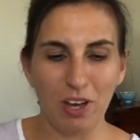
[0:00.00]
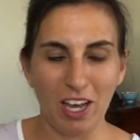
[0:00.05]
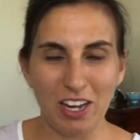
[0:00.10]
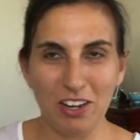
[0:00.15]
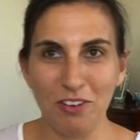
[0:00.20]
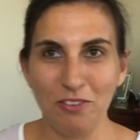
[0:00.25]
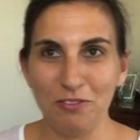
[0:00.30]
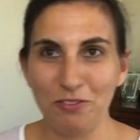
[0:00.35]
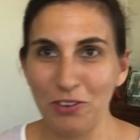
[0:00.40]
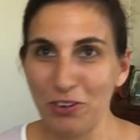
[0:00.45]

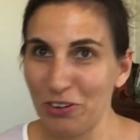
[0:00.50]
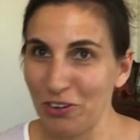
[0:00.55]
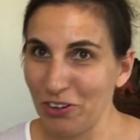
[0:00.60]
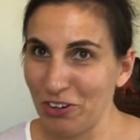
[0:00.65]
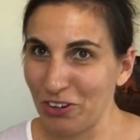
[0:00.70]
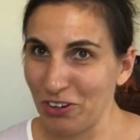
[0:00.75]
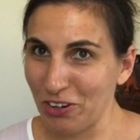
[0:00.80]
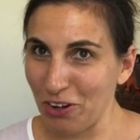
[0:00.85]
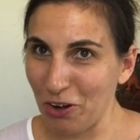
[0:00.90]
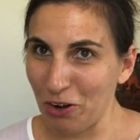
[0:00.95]
one for
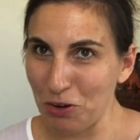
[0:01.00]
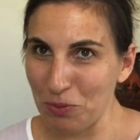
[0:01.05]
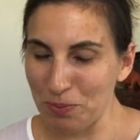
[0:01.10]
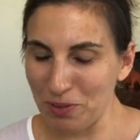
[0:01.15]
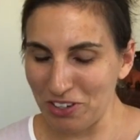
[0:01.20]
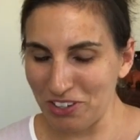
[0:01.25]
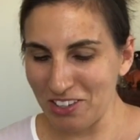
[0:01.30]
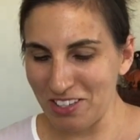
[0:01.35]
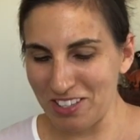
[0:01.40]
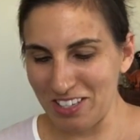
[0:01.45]
her to
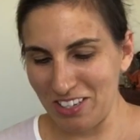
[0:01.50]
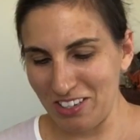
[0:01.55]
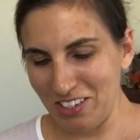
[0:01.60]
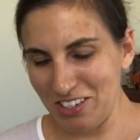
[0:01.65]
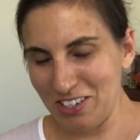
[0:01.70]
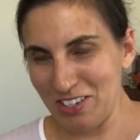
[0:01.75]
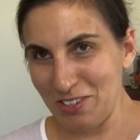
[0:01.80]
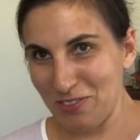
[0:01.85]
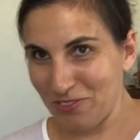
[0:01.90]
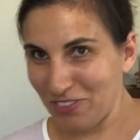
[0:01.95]
open because I
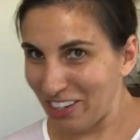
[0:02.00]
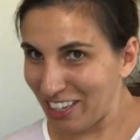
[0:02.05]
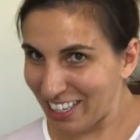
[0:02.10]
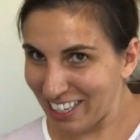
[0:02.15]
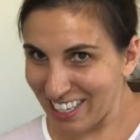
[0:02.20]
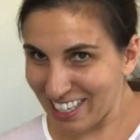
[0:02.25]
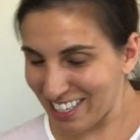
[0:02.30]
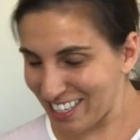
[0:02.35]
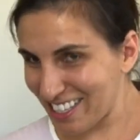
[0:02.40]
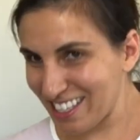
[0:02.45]
know she's
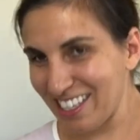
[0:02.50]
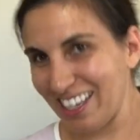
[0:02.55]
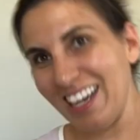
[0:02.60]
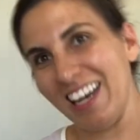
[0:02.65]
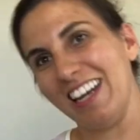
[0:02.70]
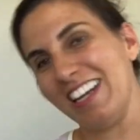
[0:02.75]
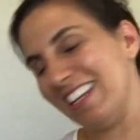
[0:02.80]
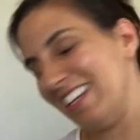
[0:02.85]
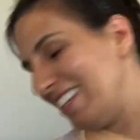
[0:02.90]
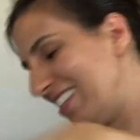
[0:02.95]
really
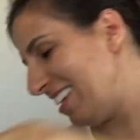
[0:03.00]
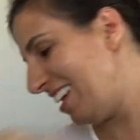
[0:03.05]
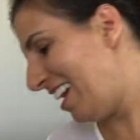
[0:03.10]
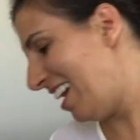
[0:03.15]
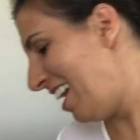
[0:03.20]
excited.